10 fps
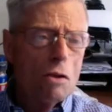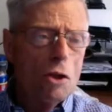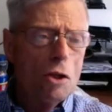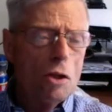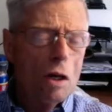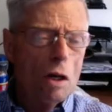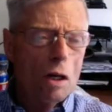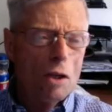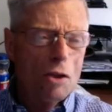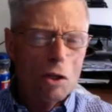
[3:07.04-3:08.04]

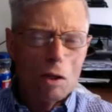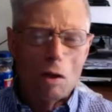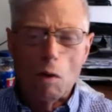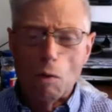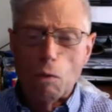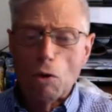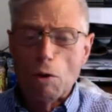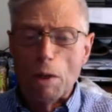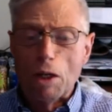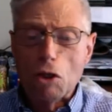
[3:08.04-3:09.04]
I think I wrote
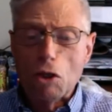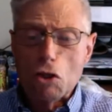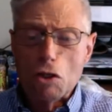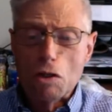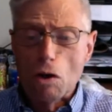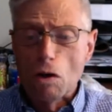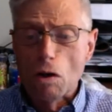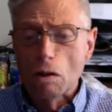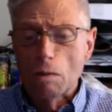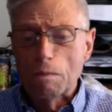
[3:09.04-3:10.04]
about this in
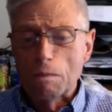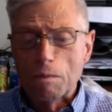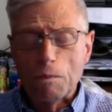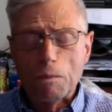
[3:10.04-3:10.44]
the